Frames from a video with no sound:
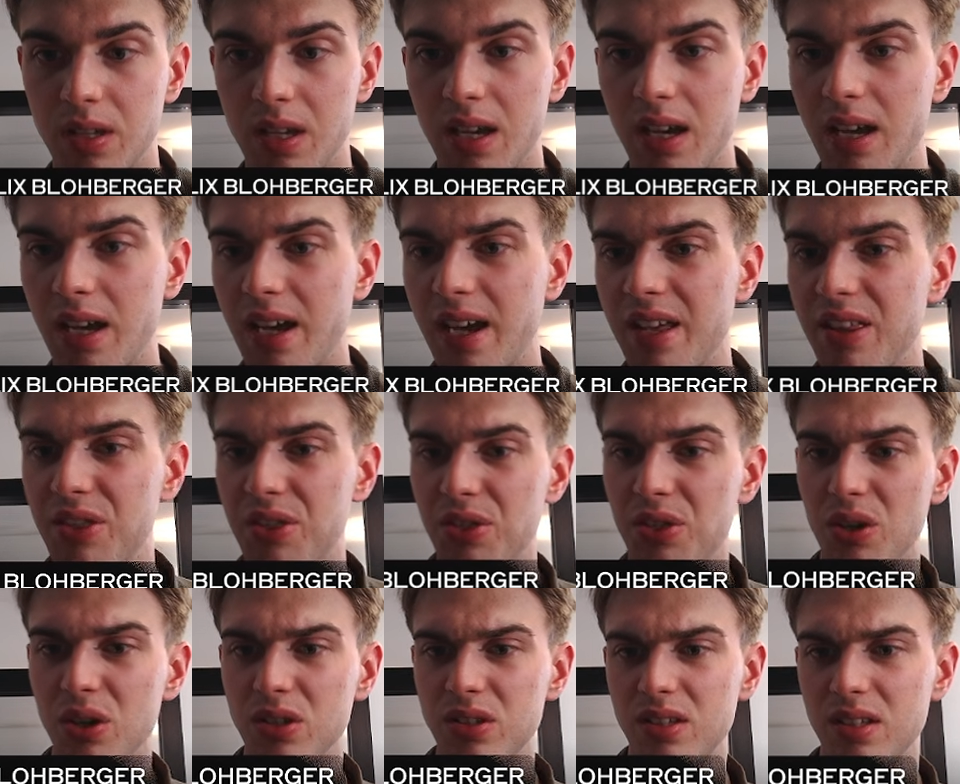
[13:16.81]
I
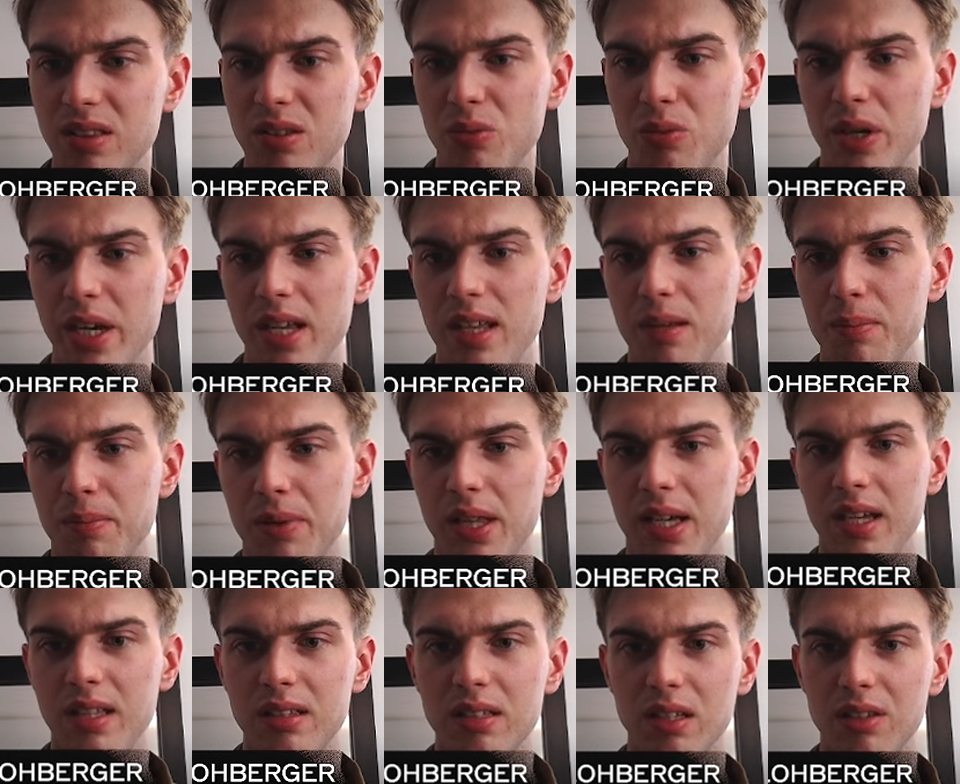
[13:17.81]
thought that the way he
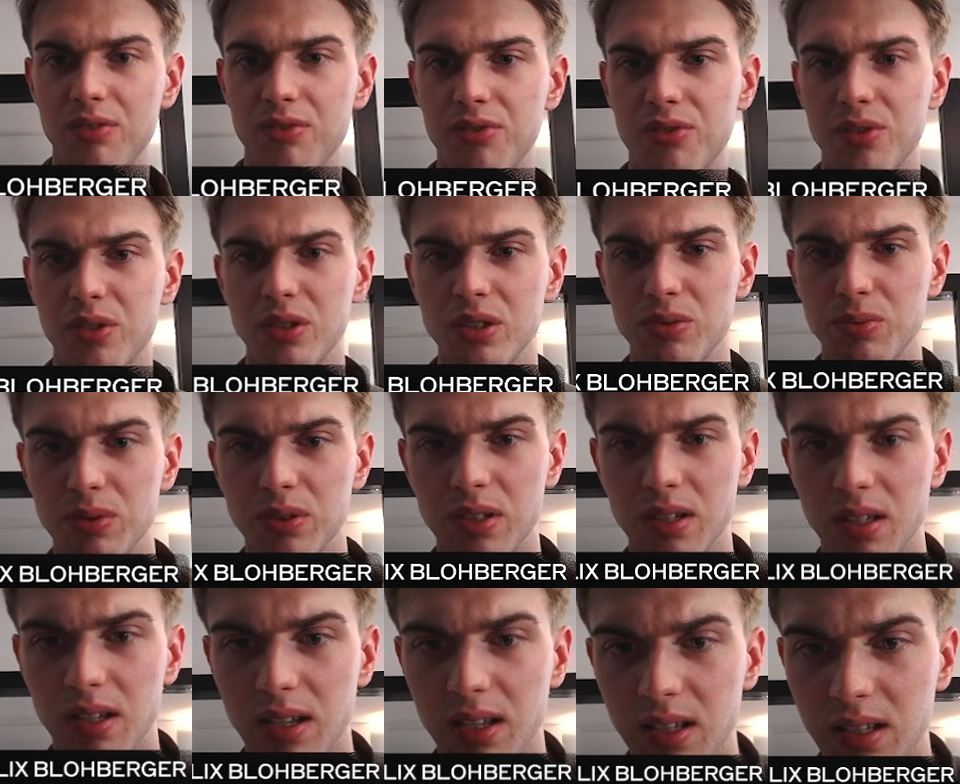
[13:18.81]
played at first was
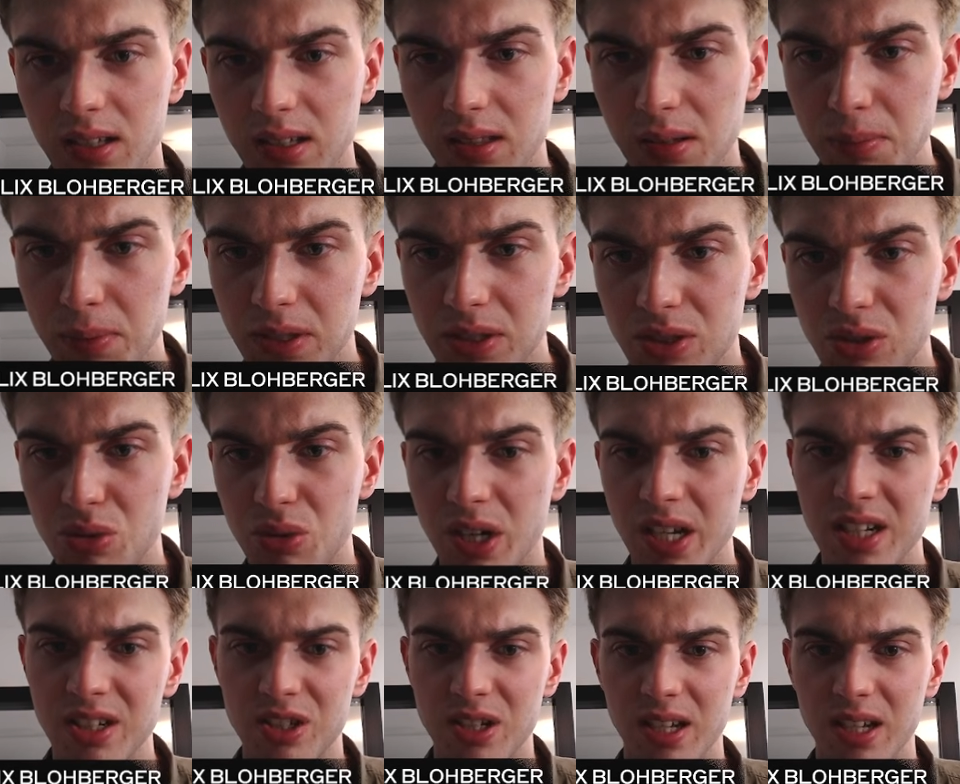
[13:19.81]
a little bit strange.